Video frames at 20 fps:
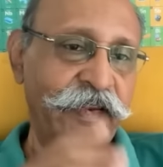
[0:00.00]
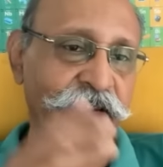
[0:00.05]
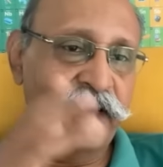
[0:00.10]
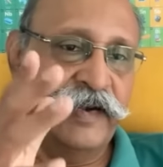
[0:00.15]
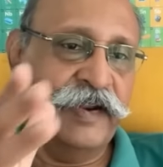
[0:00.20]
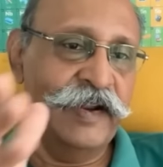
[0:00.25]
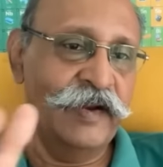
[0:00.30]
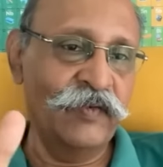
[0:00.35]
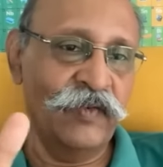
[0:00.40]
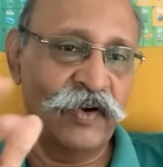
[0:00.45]

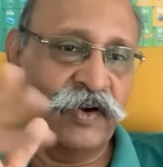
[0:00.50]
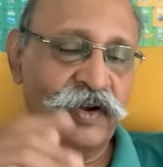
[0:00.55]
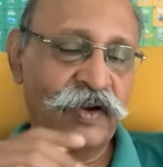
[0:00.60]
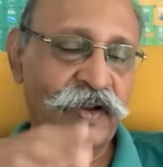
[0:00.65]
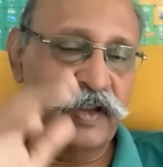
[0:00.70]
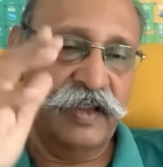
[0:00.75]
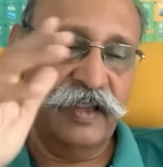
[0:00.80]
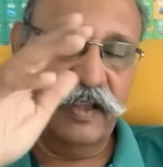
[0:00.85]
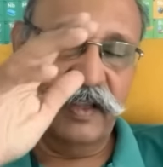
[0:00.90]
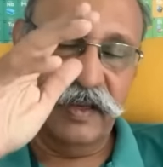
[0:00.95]

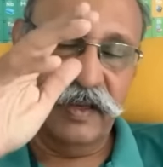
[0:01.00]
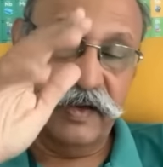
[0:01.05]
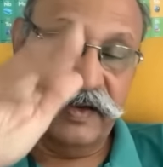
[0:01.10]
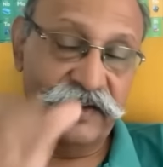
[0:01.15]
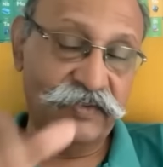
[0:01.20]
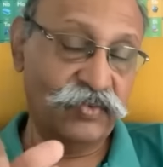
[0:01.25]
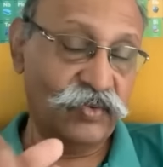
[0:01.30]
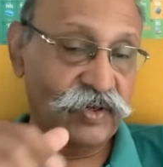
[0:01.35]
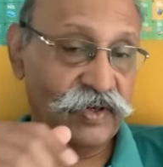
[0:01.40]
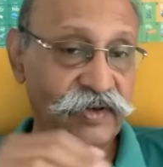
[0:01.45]

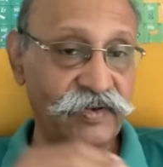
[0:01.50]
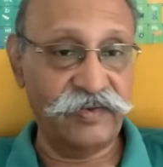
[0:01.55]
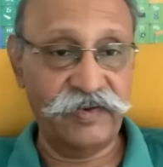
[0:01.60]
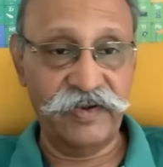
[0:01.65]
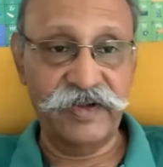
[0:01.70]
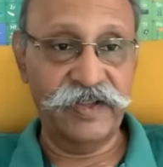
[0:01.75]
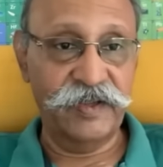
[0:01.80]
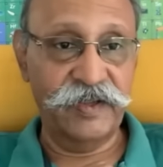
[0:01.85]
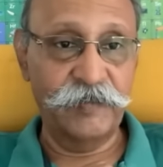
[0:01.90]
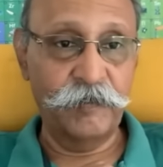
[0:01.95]
Indus Water
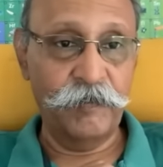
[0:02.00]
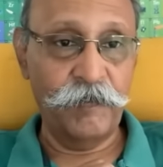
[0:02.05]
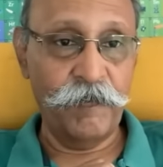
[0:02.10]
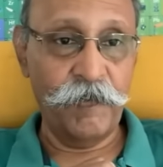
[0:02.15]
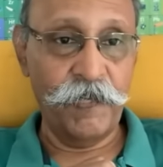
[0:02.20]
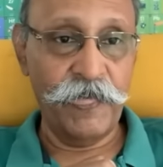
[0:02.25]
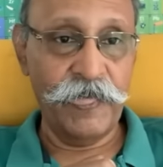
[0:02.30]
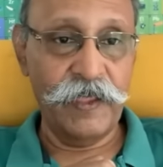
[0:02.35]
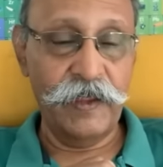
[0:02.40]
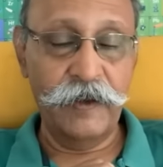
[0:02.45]
Treaty
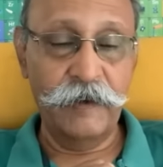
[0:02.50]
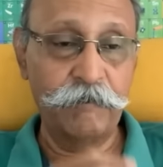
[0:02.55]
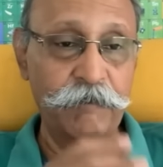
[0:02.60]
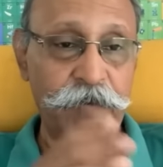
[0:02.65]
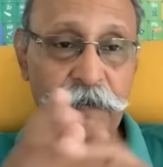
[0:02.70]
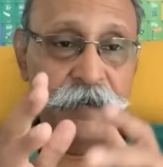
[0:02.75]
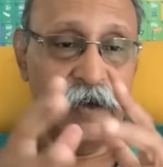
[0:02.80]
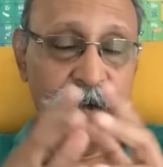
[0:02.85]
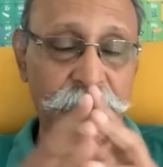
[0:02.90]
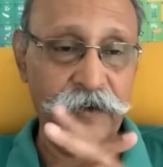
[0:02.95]

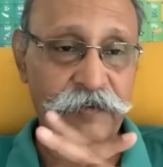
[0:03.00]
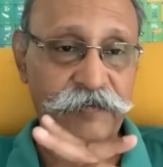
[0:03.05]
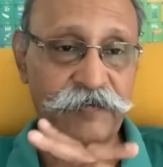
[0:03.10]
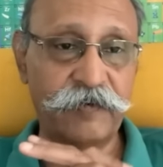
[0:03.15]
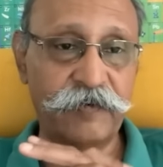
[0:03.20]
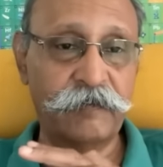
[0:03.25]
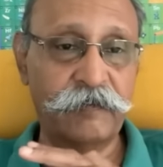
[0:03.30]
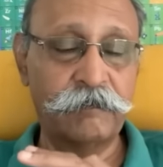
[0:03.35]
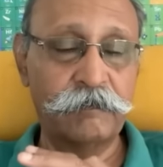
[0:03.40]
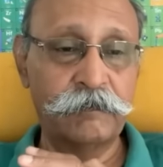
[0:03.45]

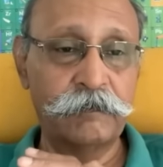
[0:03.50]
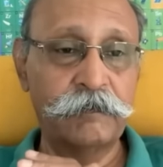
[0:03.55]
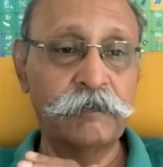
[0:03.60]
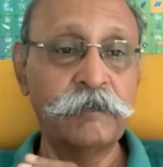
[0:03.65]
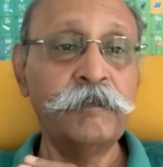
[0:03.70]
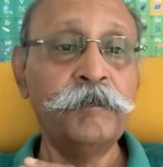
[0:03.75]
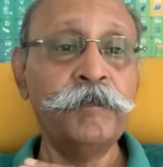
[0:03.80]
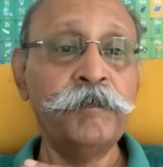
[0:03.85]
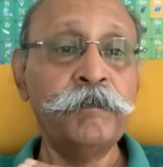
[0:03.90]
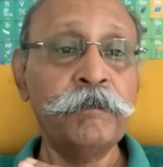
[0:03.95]
implementation.
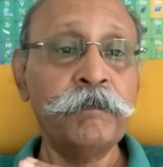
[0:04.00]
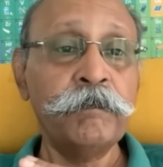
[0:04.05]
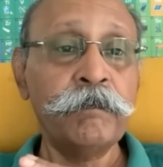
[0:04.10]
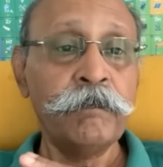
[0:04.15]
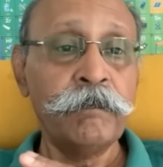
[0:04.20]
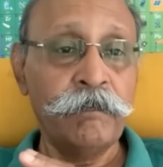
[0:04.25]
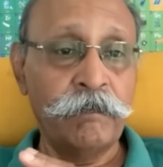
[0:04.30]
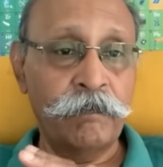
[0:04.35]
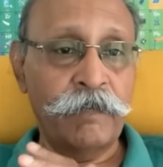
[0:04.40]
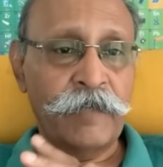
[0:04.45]

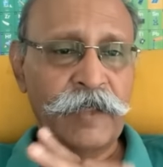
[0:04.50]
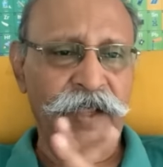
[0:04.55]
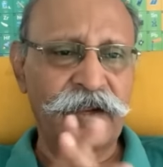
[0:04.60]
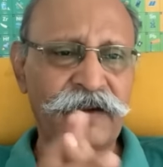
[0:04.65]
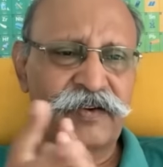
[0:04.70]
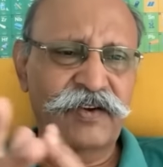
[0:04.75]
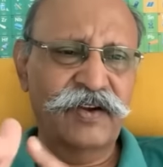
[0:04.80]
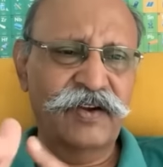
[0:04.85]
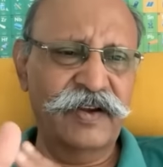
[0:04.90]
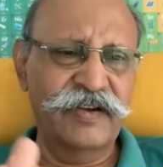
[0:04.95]

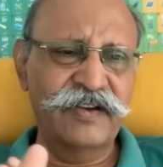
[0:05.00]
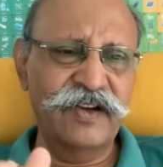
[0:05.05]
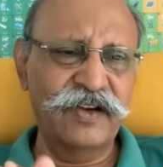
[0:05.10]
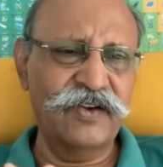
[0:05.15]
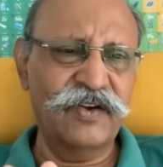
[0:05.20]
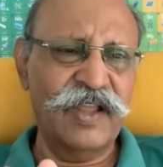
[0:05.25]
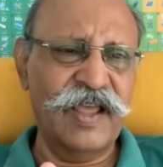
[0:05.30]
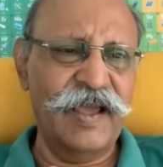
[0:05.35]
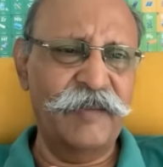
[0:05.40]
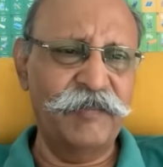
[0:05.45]
It's not
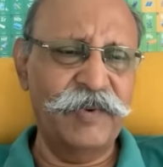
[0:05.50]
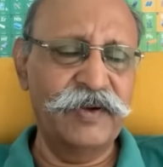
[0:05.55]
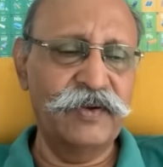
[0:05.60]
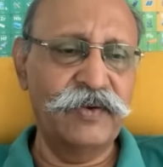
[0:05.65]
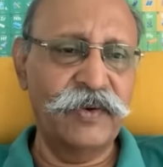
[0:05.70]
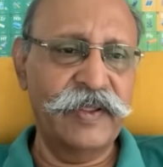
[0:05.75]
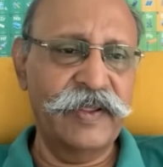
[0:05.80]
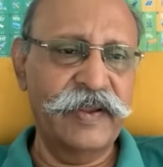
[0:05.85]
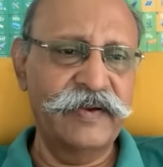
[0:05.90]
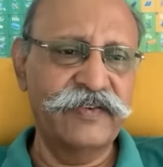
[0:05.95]
going to happen
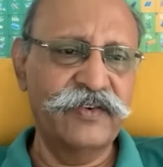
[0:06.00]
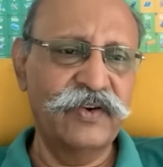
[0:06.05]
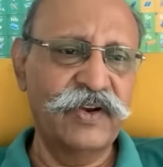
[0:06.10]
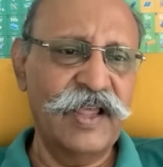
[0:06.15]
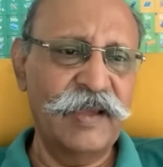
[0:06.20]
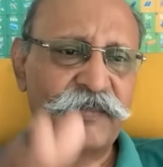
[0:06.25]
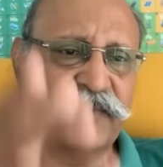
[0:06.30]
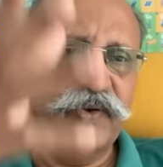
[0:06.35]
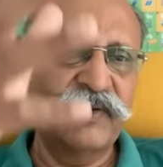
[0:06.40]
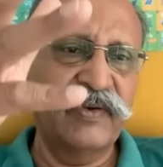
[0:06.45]
today. It's going to
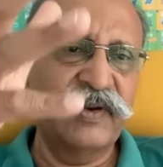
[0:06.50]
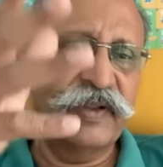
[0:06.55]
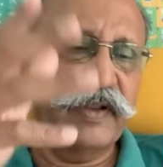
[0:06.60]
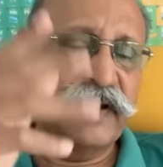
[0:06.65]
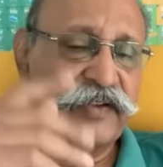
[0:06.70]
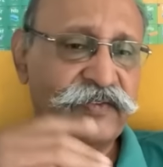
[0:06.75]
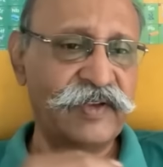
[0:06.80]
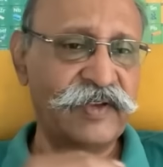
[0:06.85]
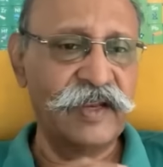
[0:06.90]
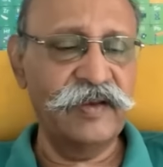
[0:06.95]
happen over the
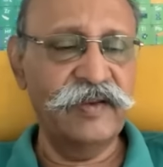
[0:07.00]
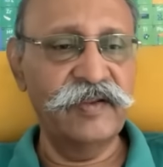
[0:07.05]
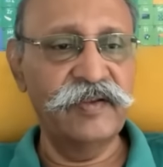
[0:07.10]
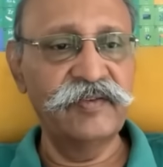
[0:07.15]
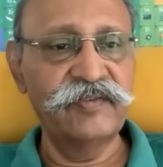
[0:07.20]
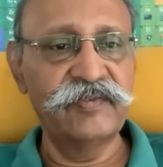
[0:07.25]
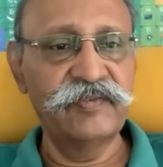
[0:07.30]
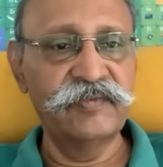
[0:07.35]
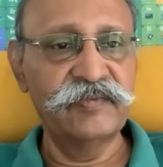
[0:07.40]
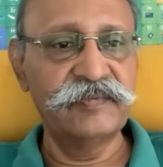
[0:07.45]
next 10
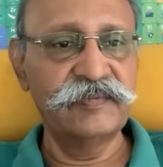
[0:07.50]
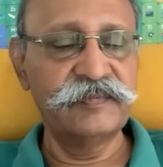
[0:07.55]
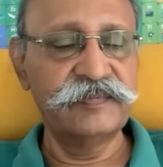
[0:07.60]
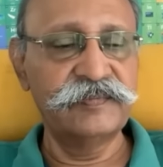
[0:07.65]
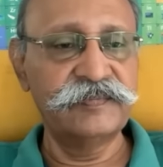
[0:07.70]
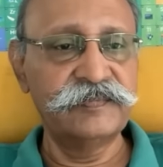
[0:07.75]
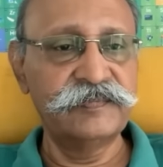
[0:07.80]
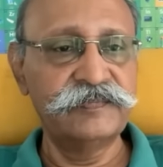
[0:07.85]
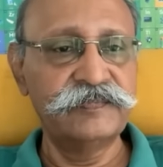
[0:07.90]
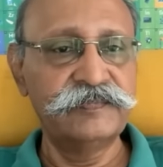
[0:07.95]
years.
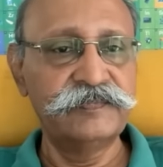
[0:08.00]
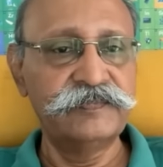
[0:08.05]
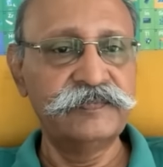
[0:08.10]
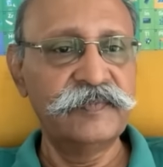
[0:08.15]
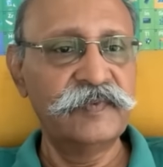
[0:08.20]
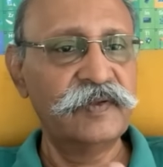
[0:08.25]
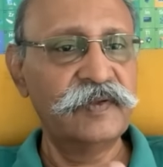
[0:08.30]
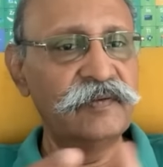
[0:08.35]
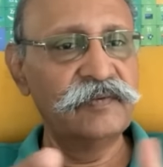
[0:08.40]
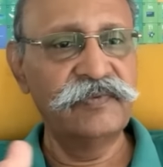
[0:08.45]

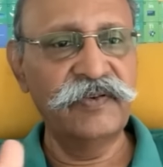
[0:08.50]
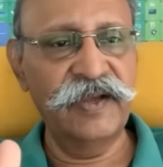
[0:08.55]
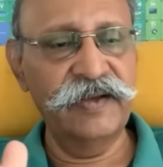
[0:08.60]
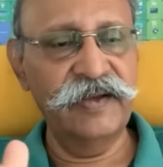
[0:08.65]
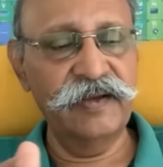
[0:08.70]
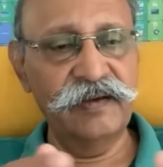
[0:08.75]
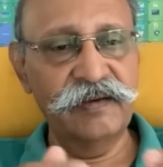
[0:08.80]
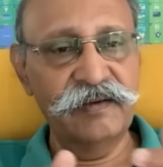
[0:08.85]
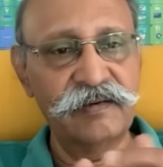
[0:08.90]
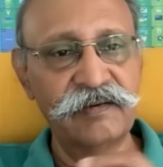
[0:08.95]

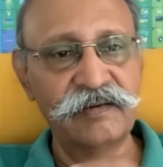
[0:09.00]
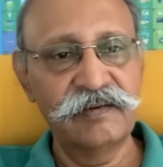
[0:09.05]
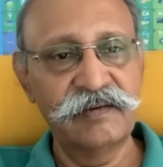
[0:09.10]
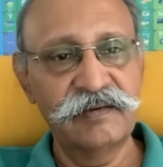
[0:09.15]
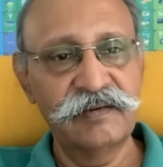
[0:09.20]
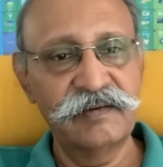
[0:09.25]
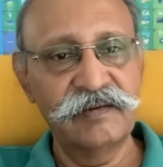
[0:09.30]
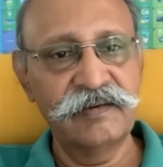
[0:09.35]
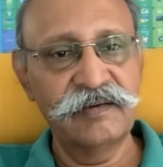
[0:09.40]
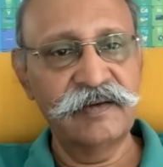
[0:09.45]
Fine,
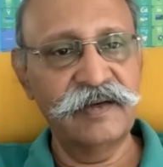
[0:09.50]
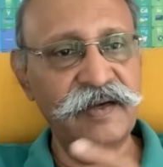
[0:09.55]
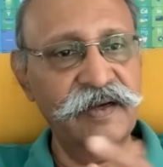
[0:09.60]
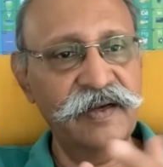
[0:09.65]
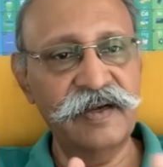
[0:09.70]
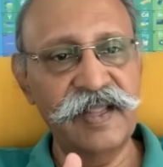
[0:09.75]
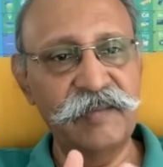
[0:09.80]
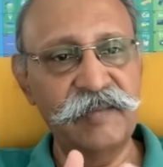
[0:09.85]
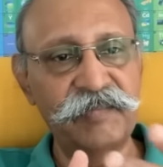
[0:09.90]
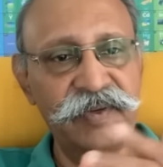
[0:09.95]
let
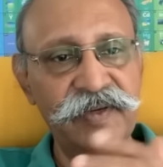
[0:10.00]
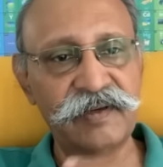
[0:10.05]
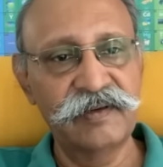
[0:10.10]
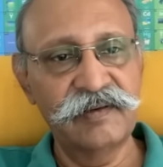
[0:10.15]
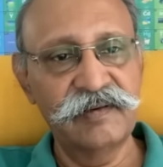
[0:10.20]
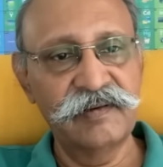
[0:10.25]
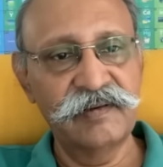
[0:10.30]
it happen.